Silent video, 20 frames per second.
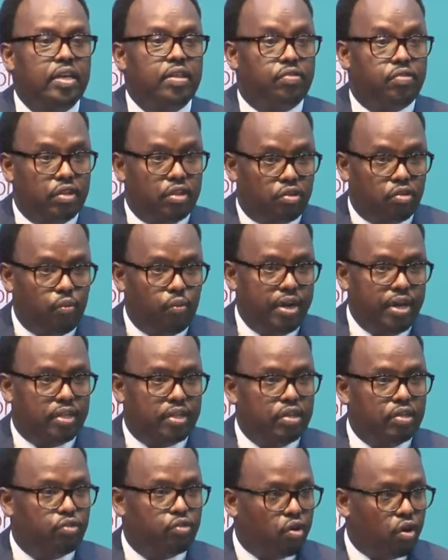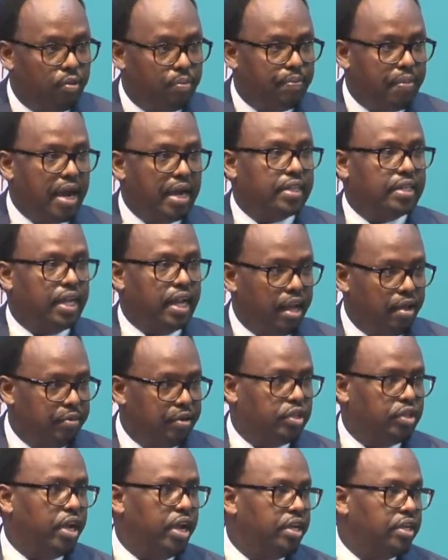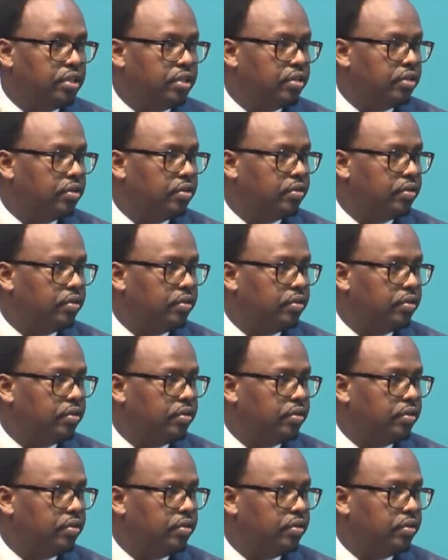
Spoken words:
situated to combat climate change?